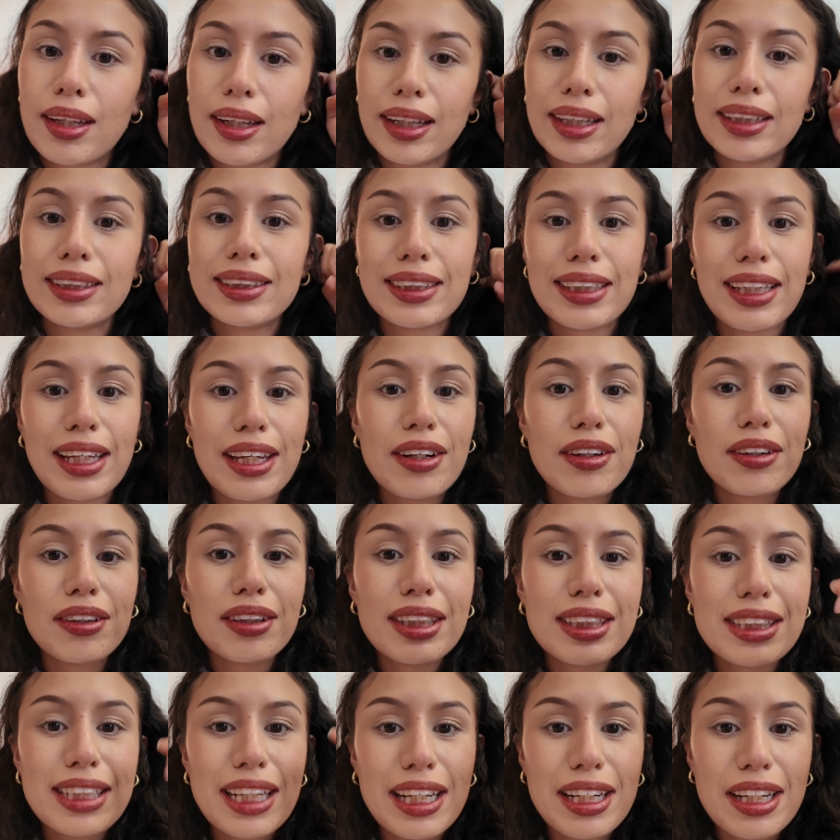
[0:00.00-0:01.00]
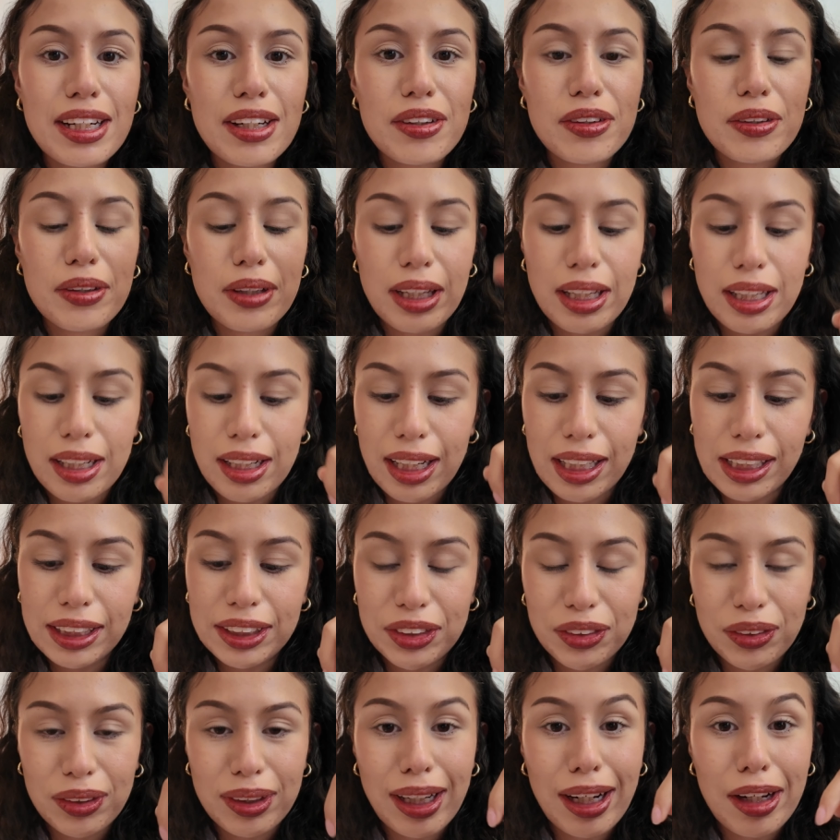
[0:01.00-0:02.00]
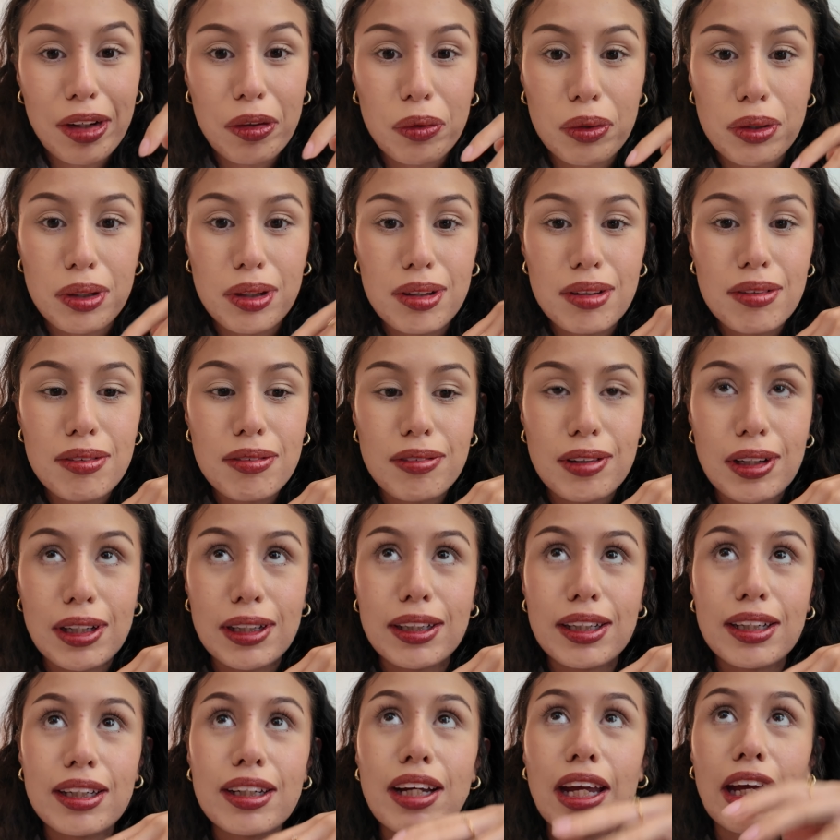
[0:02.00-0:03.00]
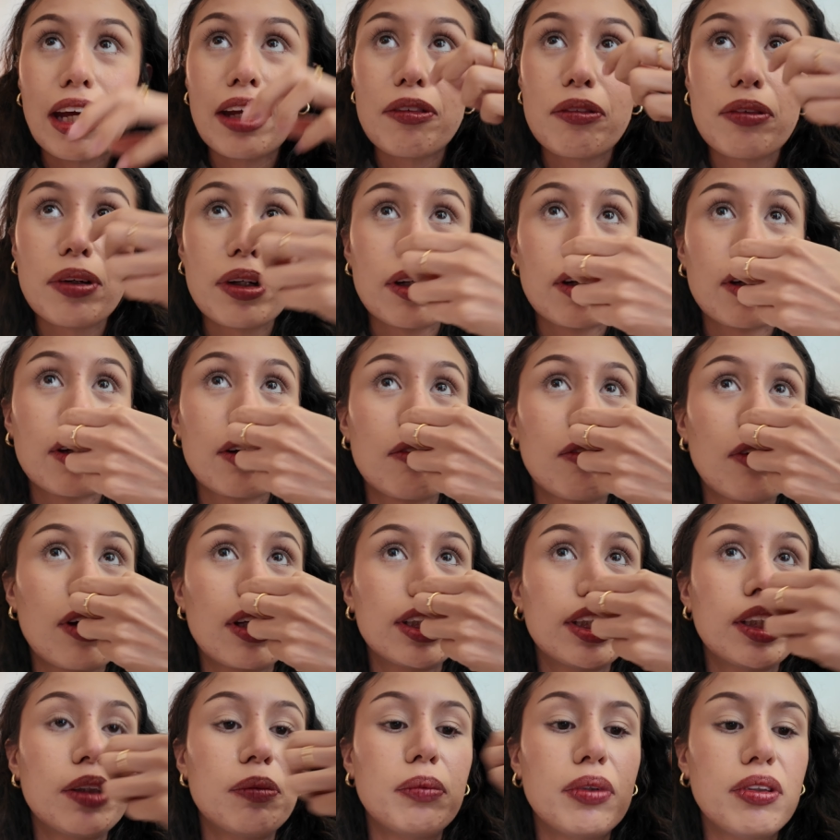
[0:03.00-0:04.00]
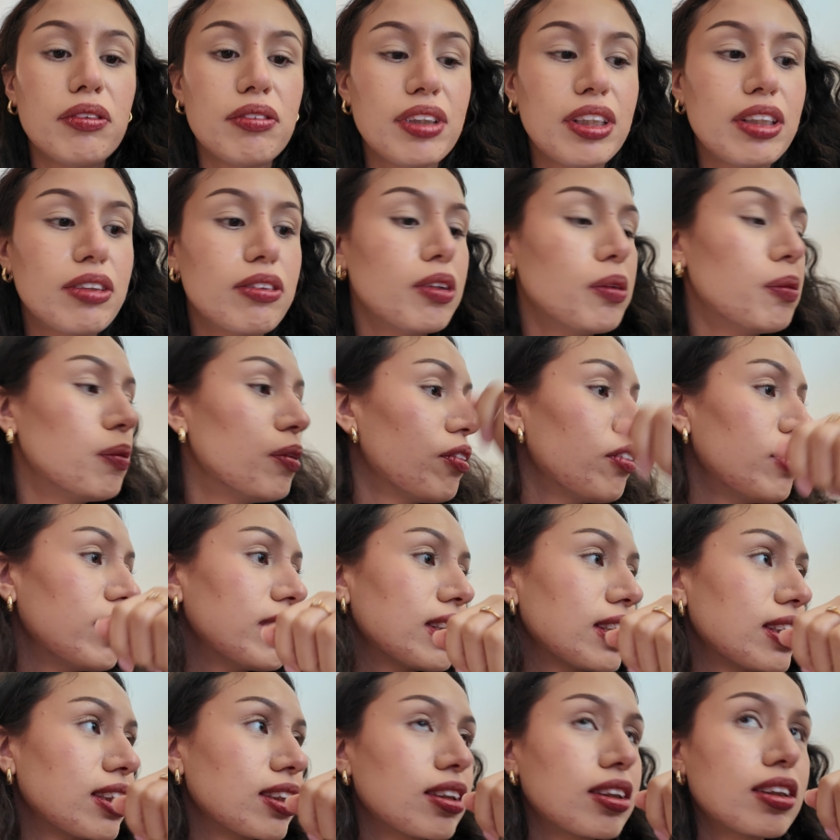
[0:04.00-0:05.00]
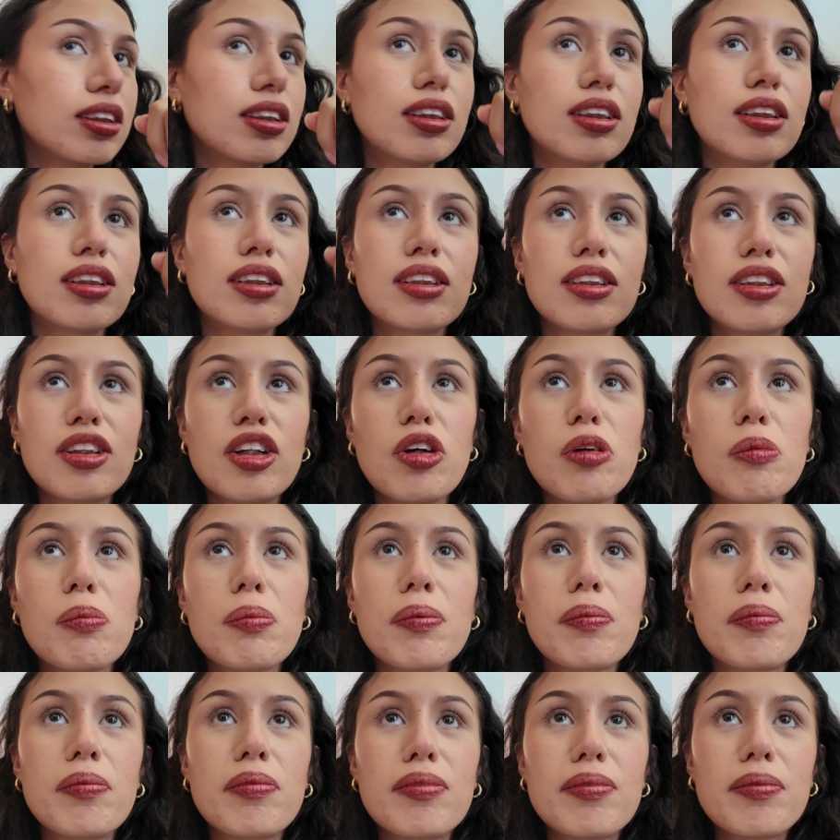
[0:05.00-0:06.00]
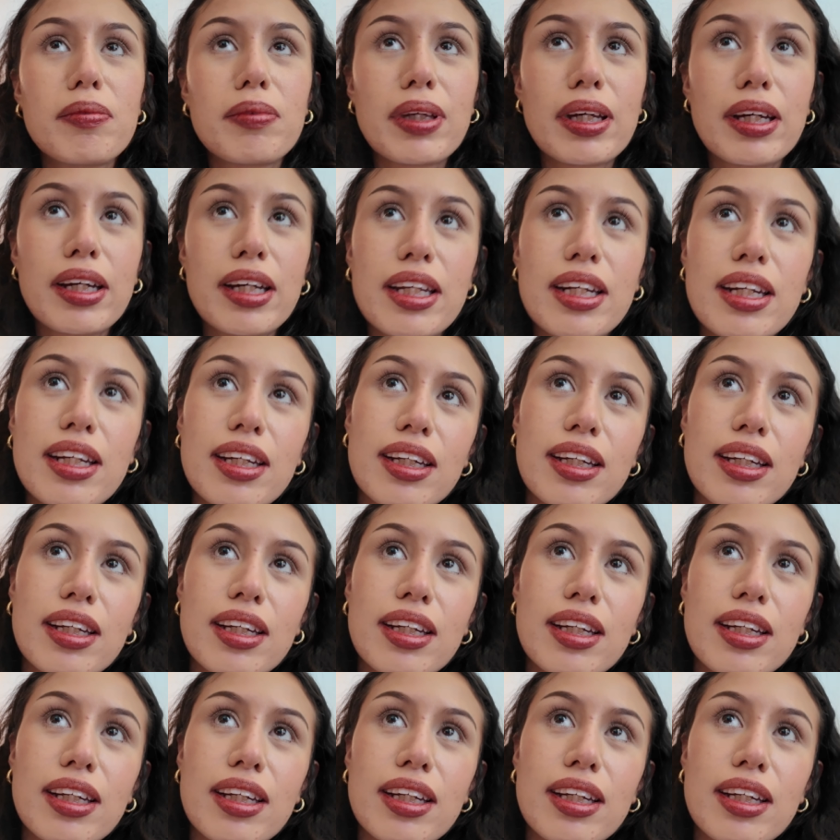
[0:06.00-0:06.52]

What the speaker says: It's later in the day now, and Angel and I ordered pho, and we're gonna watch a movie. What movie is this called? No Blood.